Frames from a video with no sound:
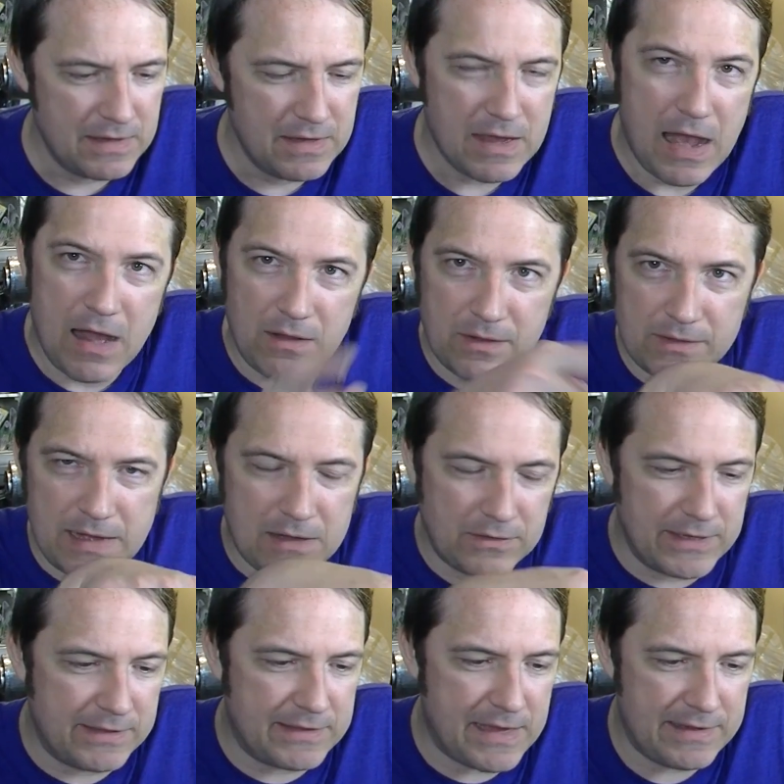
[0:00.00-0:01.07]
I'll
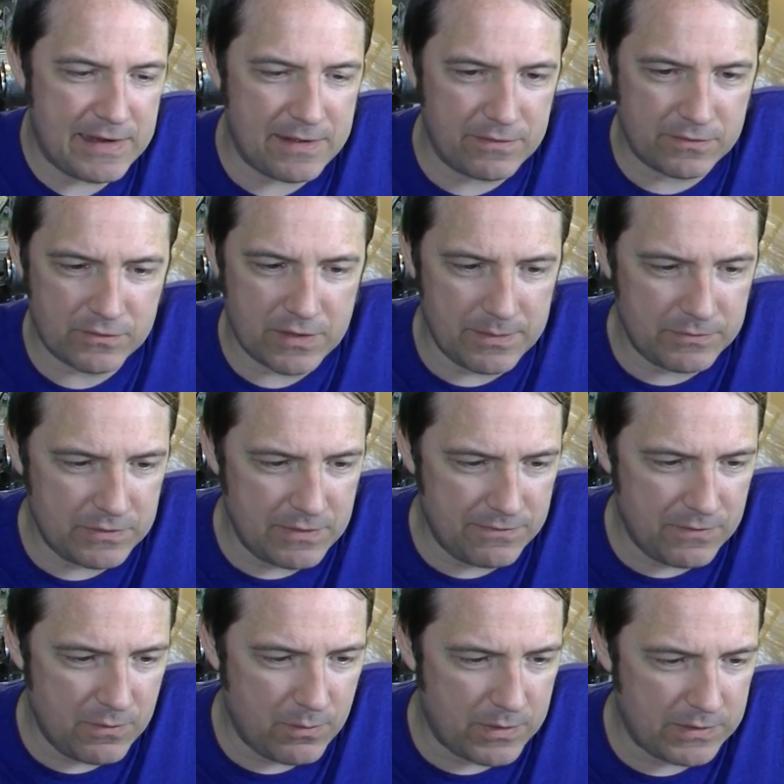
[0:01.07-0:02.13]
link that down in the description
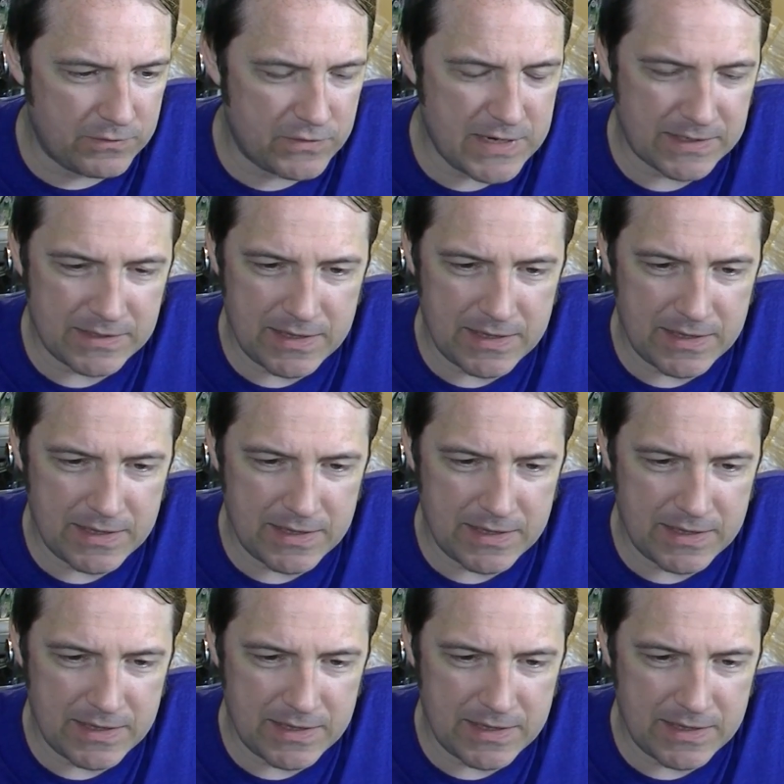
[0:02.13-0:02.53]
if you want to check